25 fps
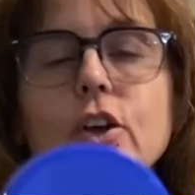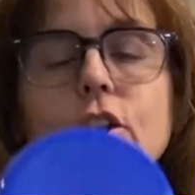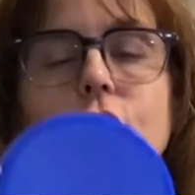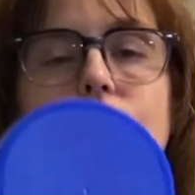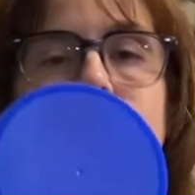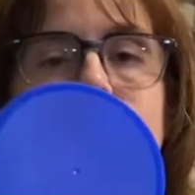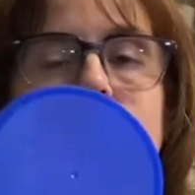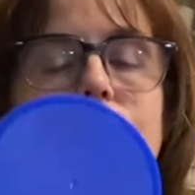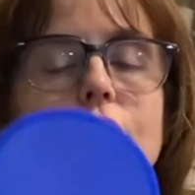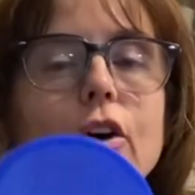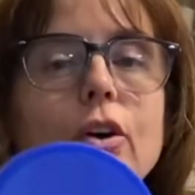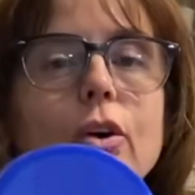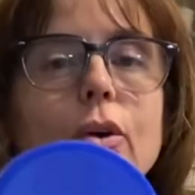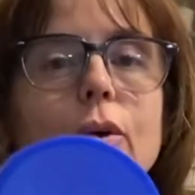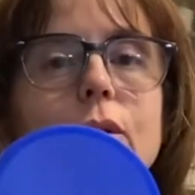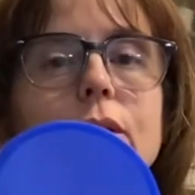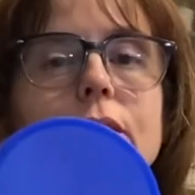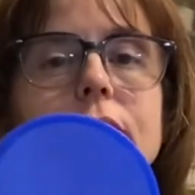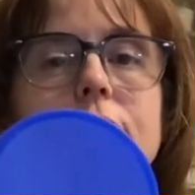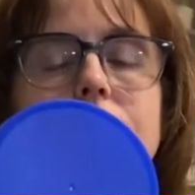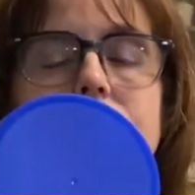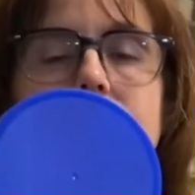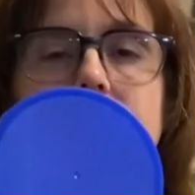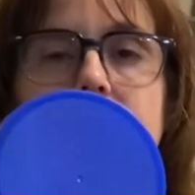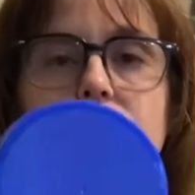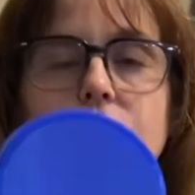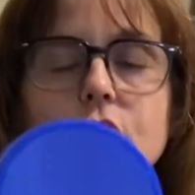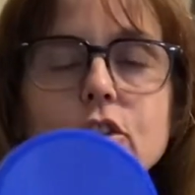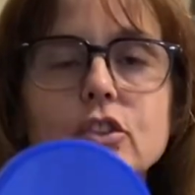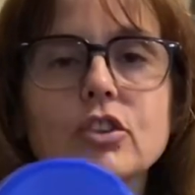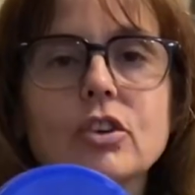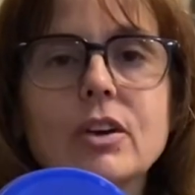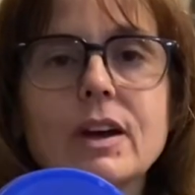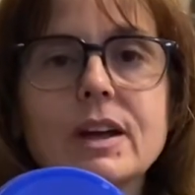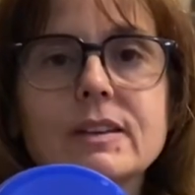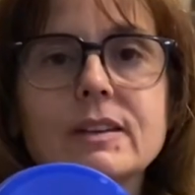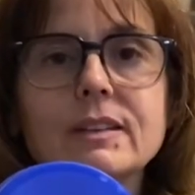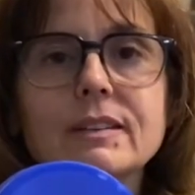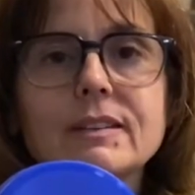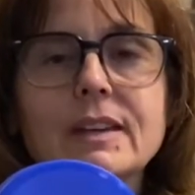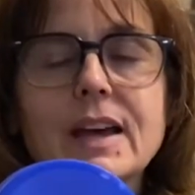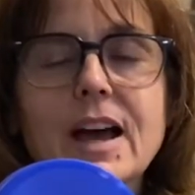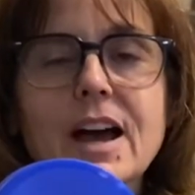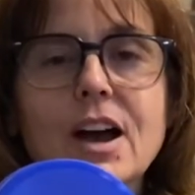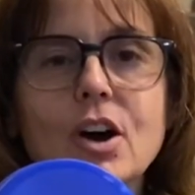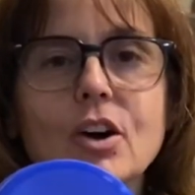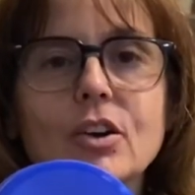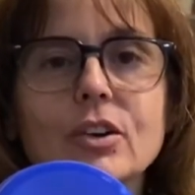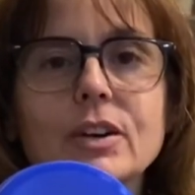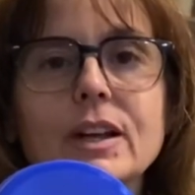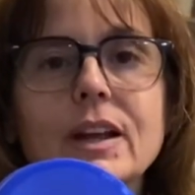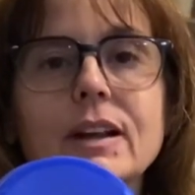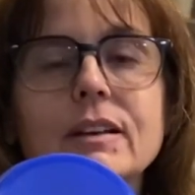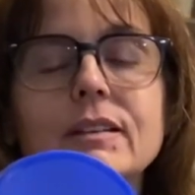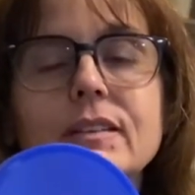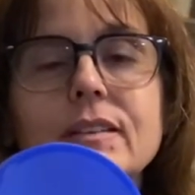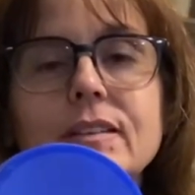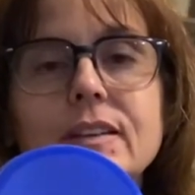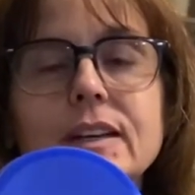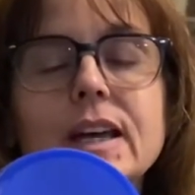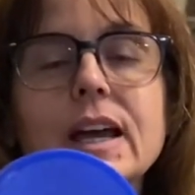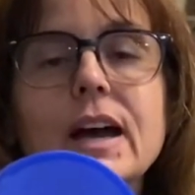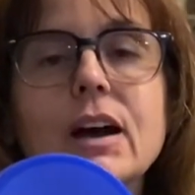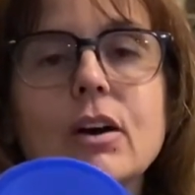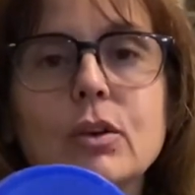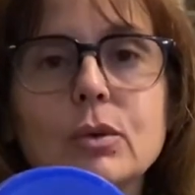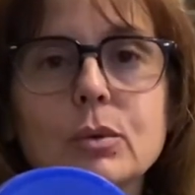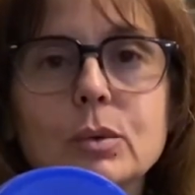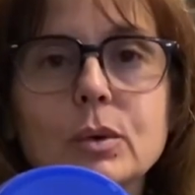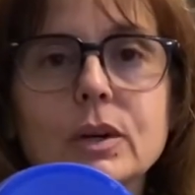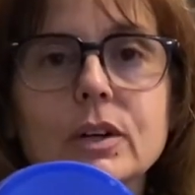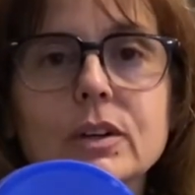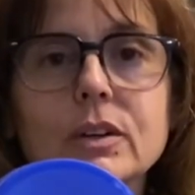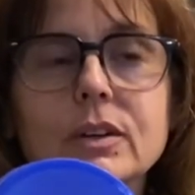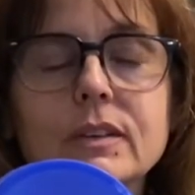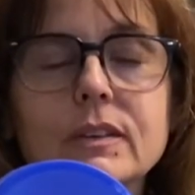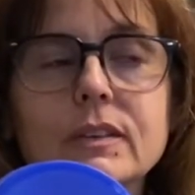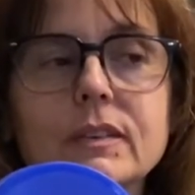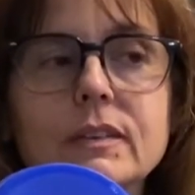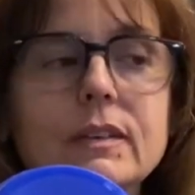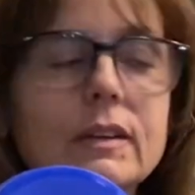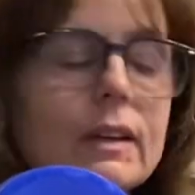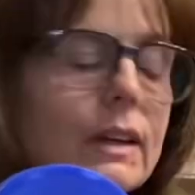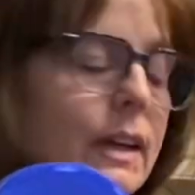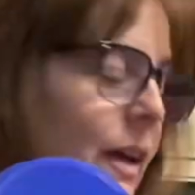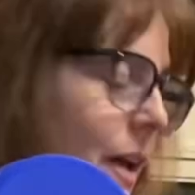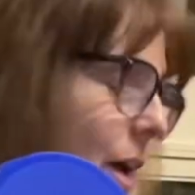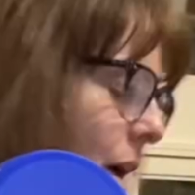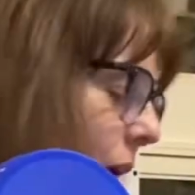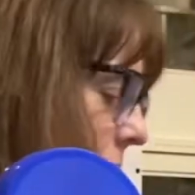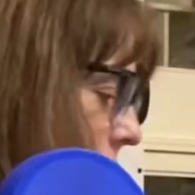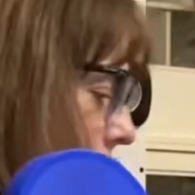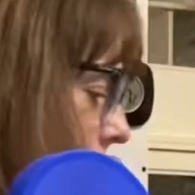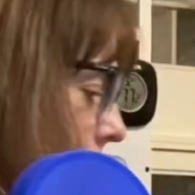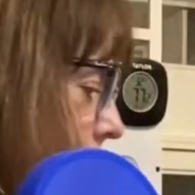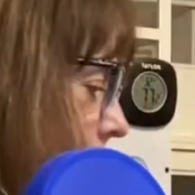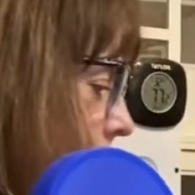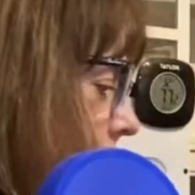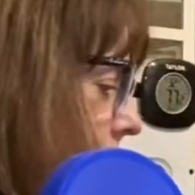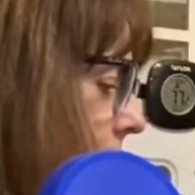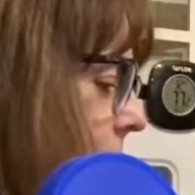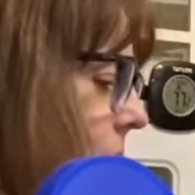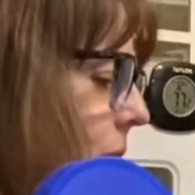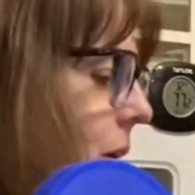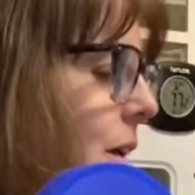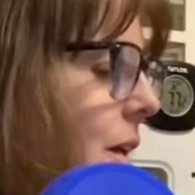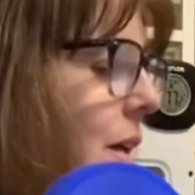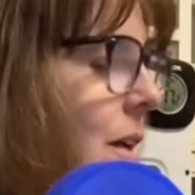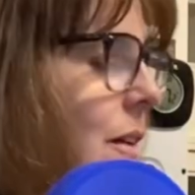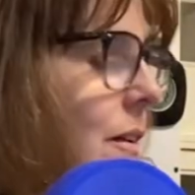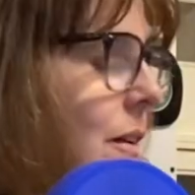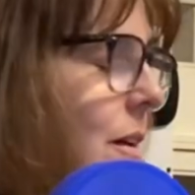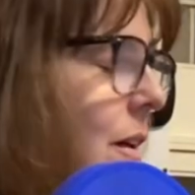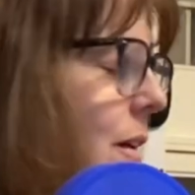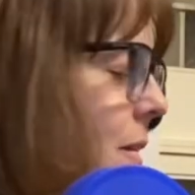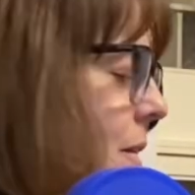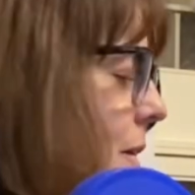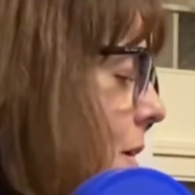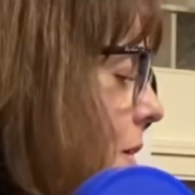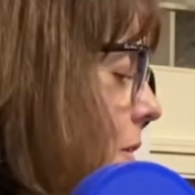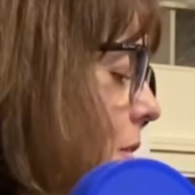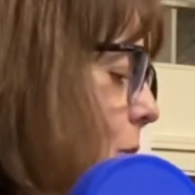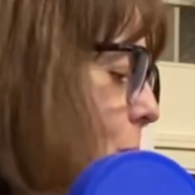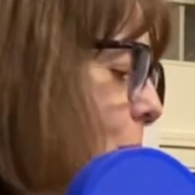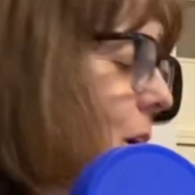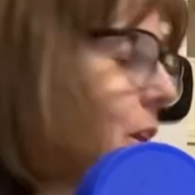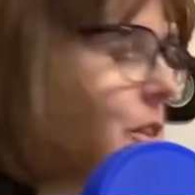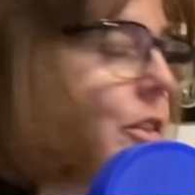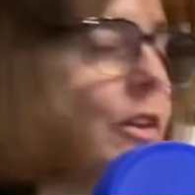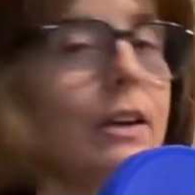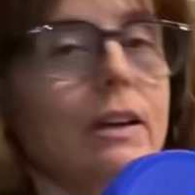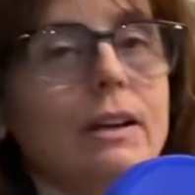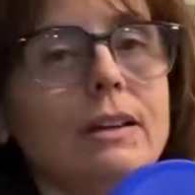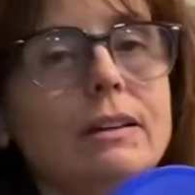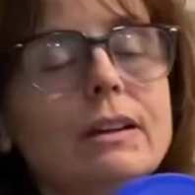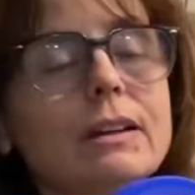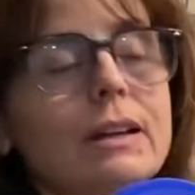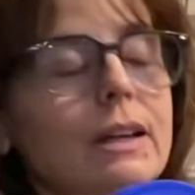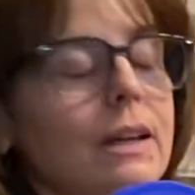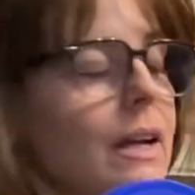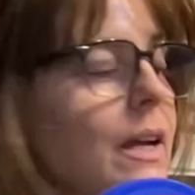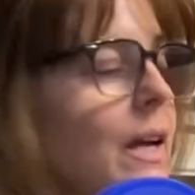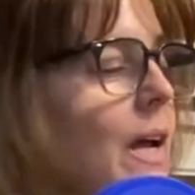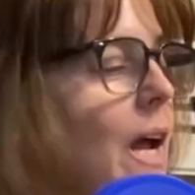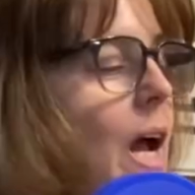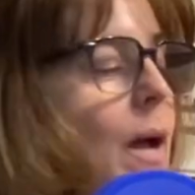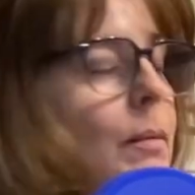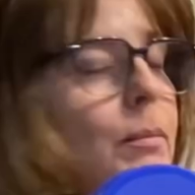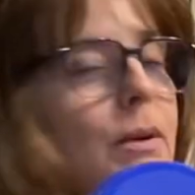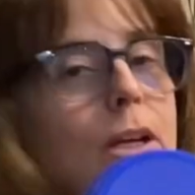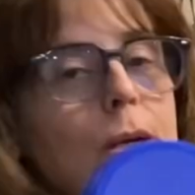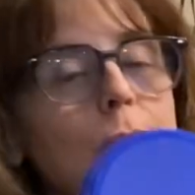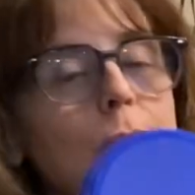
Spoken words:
So let's go try this out and see how it works. And in this method, I'm going